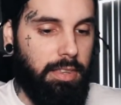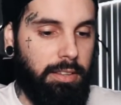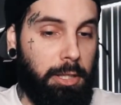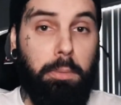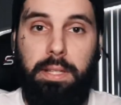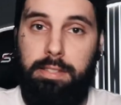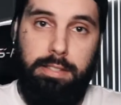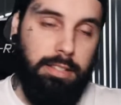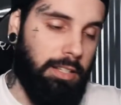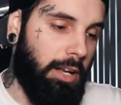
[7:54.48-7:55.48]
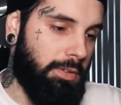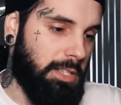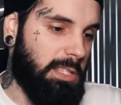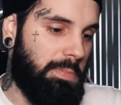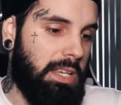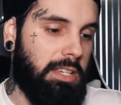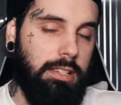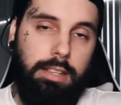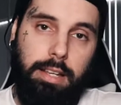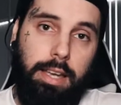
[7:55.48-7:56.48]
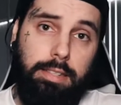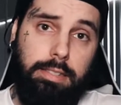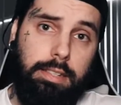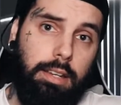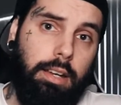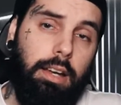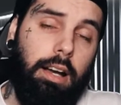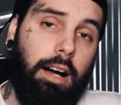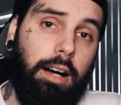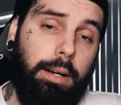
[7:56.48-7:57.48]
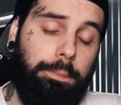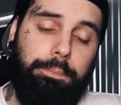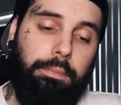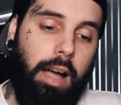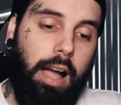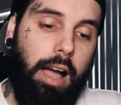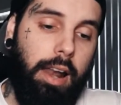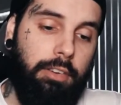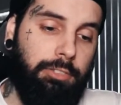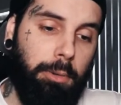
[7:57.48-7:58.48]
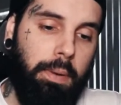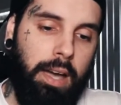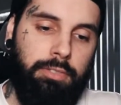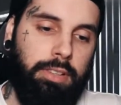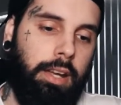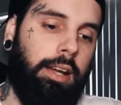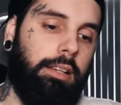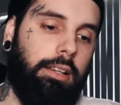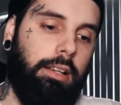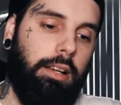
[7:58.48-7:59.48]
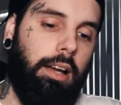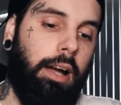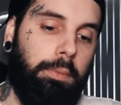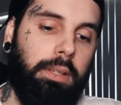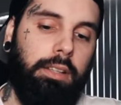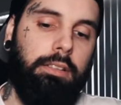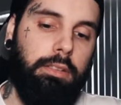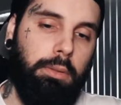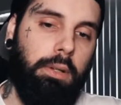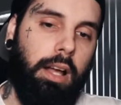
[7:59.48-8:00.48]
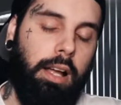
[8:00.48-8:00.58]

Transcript: humans, as a species, I guess. And I feel bad for that. I really do. And